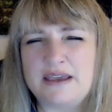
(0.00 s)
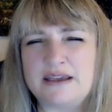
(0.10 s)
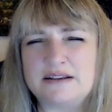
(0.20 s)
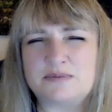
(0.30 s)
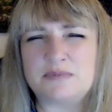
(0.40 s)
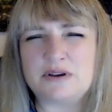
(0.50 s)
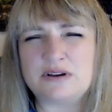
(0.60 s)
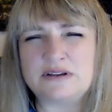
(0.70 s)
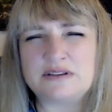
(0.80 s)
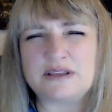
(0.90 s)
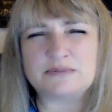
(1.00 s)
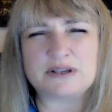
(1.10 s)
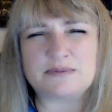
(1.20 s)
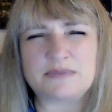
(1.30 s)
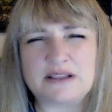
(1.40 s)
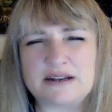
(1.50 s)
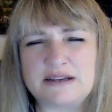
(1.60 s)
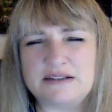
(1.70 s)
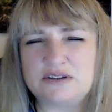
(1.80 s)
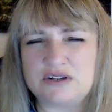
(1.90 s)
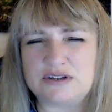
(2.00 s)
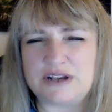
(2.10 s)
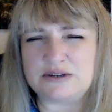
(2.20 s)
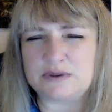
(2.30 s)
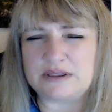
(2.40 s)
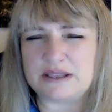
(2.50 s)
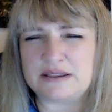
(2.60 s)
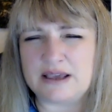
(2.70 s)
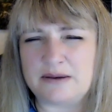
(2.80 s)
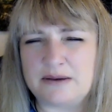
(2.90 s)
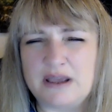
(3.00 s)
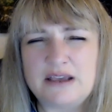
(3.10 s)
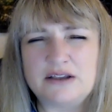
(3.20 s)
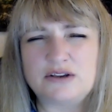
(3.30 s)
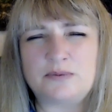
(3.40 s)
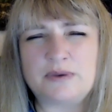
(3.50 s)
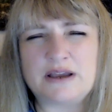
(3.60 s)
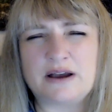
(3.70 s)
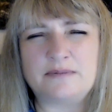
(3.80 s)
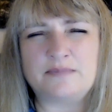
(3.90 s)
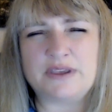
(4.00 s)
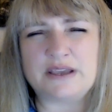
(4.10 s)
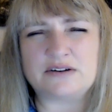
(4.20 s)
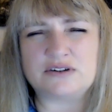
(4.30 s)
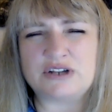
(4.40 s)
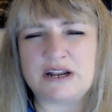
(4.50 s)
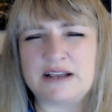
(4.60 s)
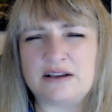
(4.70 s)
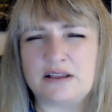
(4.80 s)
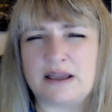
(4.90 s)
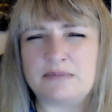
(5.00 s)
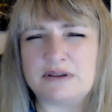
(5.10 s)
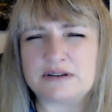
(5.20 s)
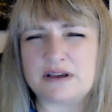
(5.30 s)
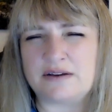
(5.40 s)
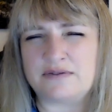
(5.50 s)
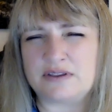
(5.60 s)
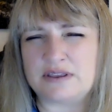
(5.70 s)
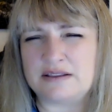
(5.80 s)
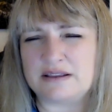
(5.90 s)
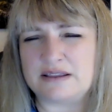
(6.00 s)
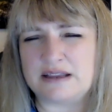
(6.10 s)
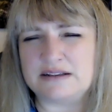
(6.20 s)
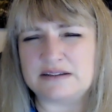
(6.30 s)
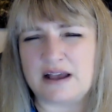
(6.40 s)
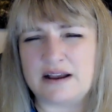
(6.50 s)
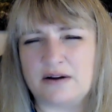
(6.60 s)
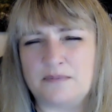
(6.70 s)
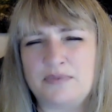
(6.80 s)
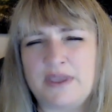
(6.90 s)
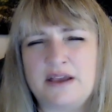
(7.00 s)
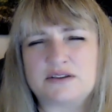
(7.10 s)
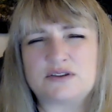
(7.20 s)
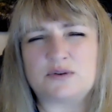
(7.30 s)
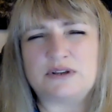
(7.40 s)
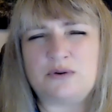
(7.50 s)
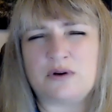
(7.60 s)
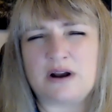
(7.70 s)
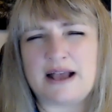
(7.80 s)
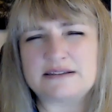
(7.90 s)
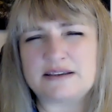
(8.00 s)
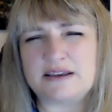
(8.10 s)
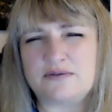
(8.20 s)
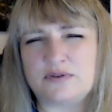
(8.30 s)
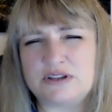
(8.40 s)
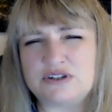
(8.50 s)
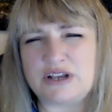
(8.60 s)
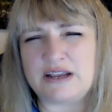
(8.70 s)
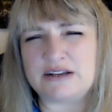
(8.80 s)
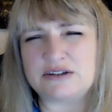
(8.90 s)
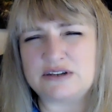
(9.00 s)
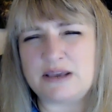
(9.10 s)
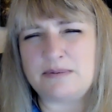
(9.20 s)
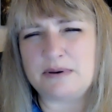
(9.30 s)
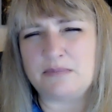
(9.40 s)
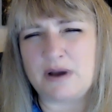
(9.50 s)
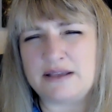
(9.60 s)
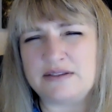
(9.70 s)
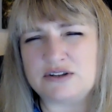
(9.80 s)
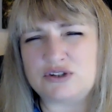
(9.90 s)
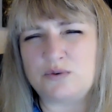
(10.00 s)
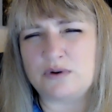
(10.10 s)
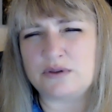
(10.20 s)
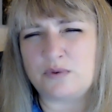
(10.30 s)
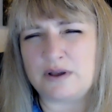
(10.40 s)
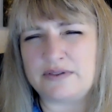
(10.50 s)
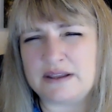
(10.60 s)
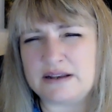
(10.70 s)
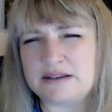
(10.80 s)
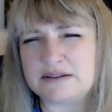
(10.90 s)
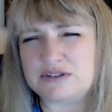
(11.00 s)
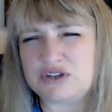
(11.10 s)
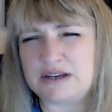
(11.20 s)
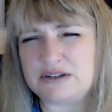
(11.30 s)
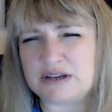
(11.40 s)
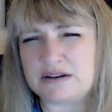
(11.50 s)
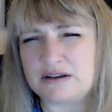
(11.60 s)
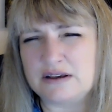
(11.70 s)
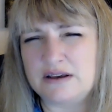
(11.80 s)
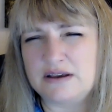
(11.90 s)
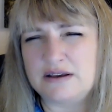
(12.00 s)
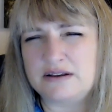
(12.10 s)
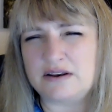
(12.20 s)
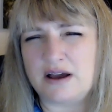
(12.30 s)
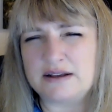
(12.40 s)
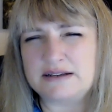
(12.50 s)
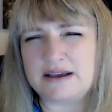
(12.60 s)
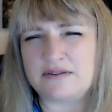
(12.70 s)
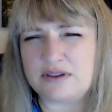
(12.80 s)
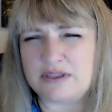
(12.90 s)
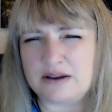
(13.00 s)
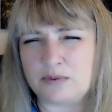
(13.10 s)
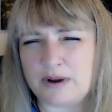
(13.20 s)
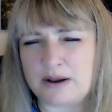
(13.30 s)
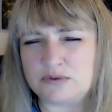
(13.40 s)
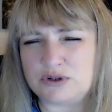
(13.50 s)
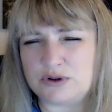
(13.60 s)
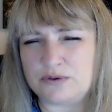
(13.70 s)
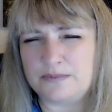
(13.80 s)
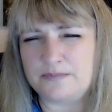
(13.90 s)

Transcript: It is mirroring to them something that needs to change within them to become the energetic alignment of the thing that they desire. So when you are asking for the change, keep in mind that you are the one that is changing, not everything around you.